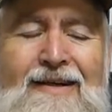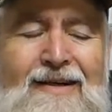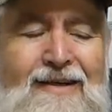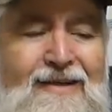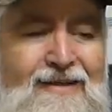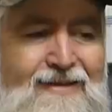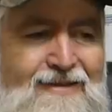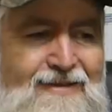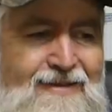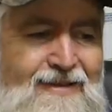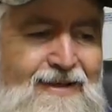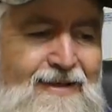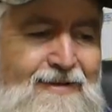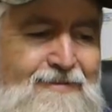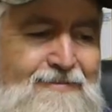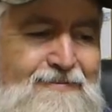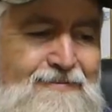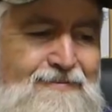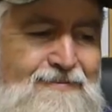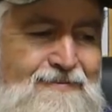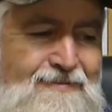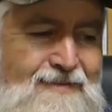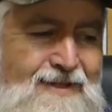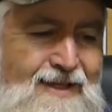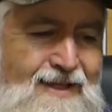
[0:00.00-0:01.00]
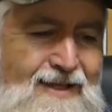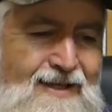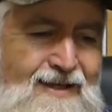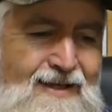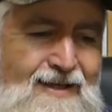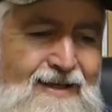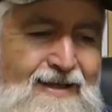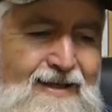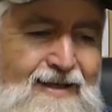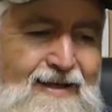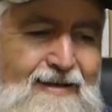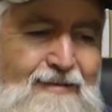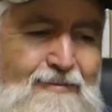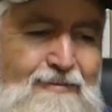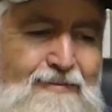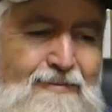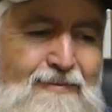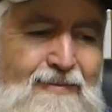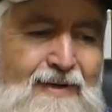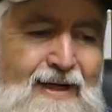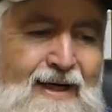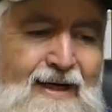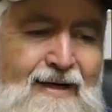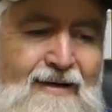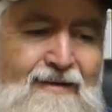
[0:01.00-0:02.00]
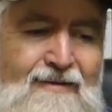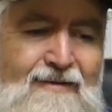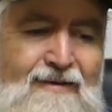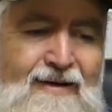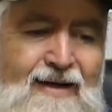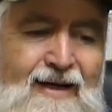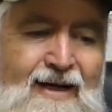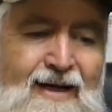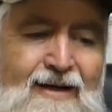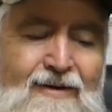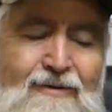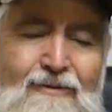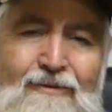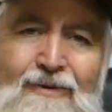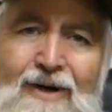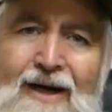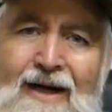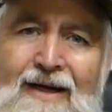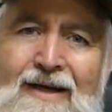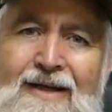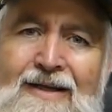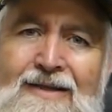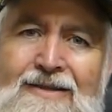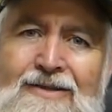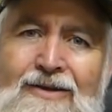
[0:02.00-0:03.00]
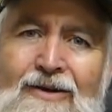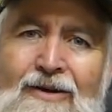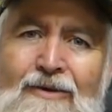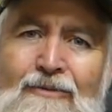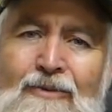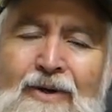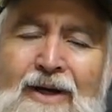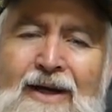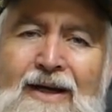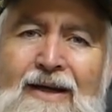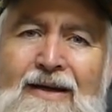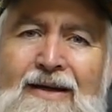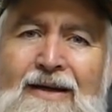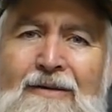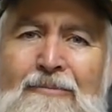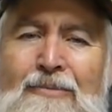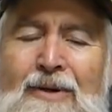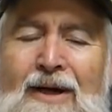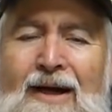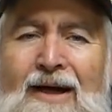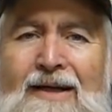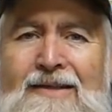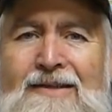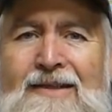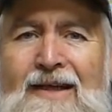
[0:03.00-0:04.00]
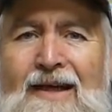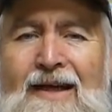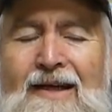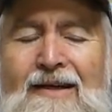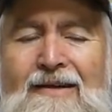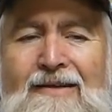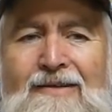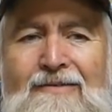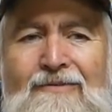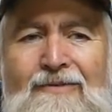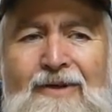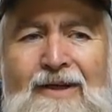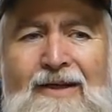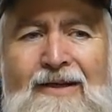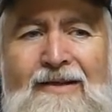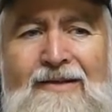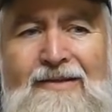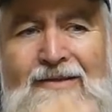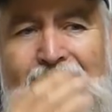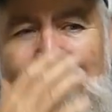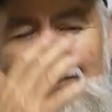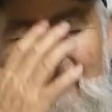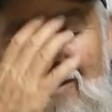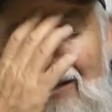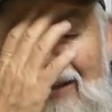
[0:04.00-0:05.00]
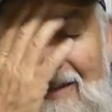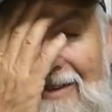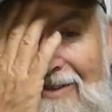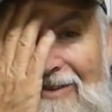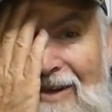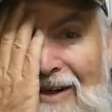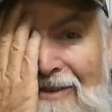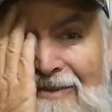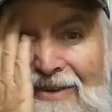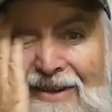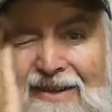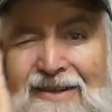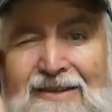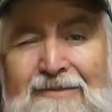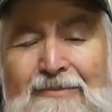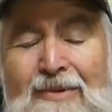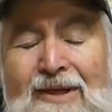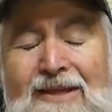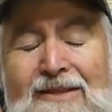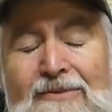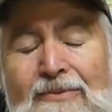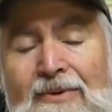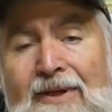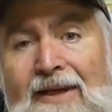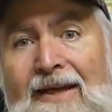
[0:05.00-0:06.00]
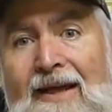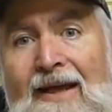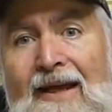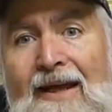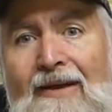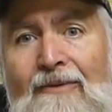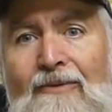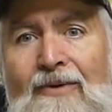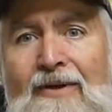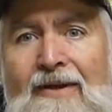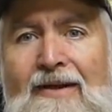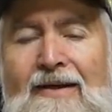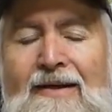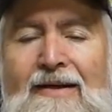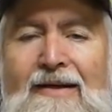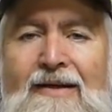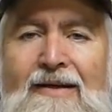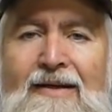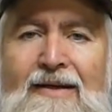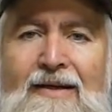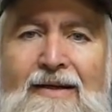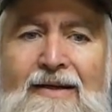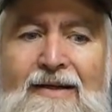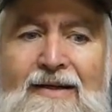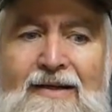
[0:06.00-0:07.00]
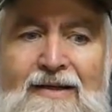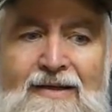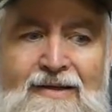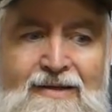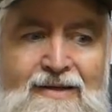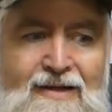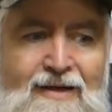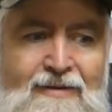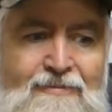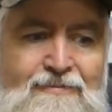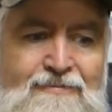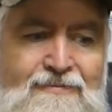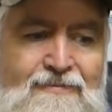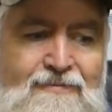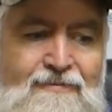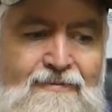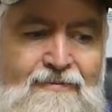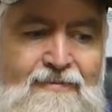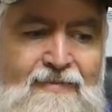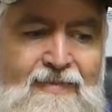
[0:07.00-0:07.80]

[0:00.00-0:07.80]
And our waiting time, we're getting the parts out, we're travelling as best we can with it, and